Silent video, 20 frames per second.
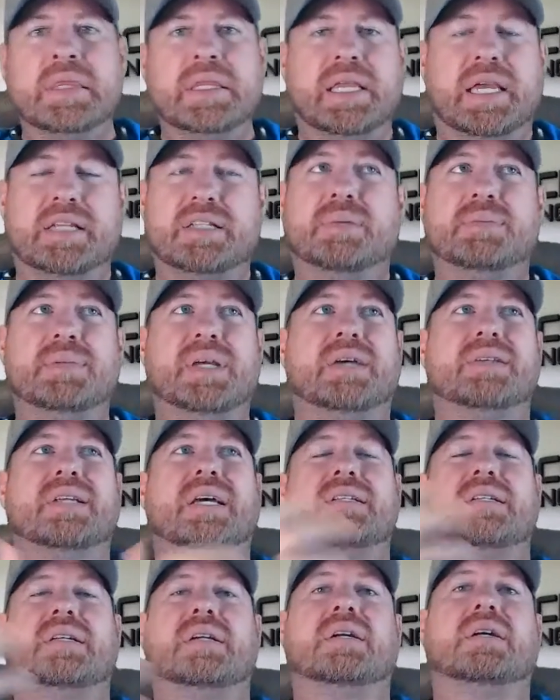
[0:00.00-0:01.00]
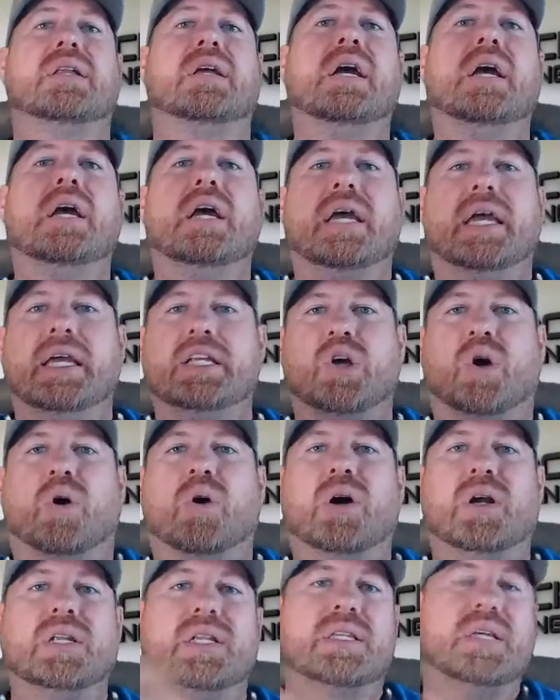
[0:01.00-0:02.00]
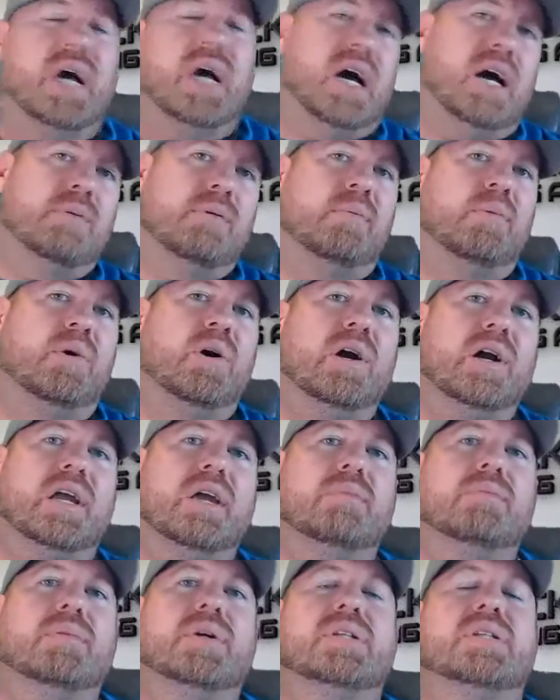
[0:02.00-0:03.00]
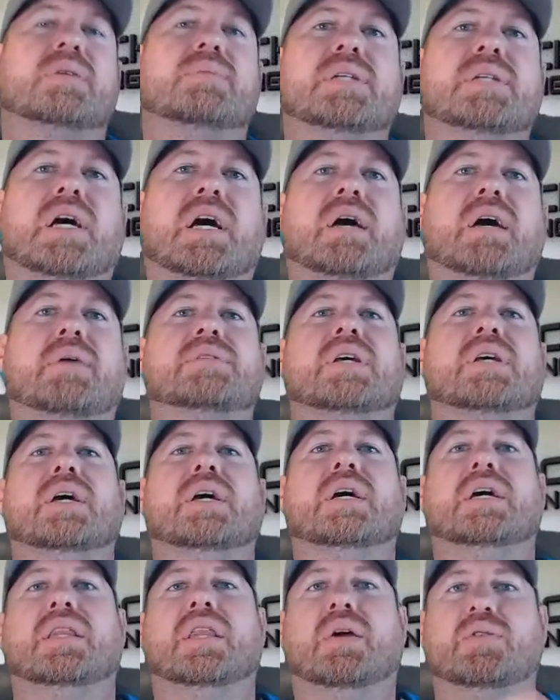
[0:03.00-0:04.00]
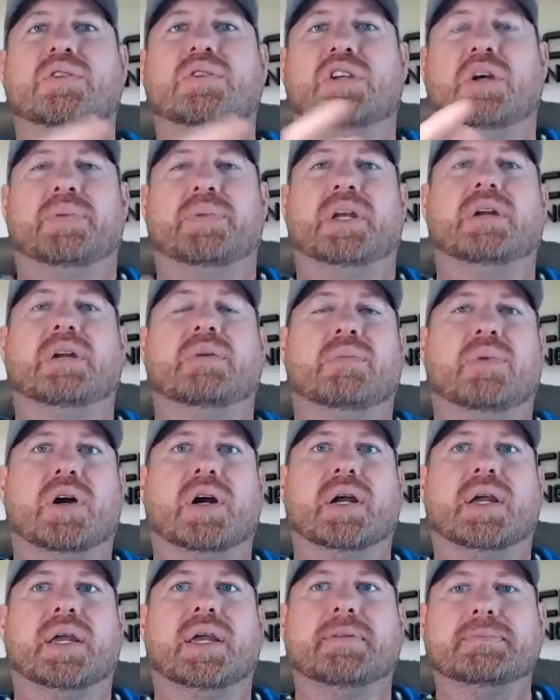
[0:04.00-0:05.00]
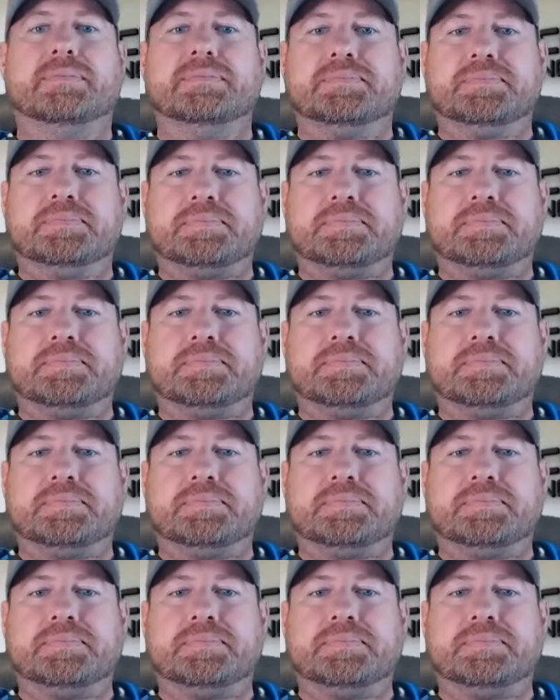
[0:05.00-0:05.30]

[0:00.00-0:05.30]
And sometimes not necessarily, it's hard to time a market, but sometimes they'll jump in a market.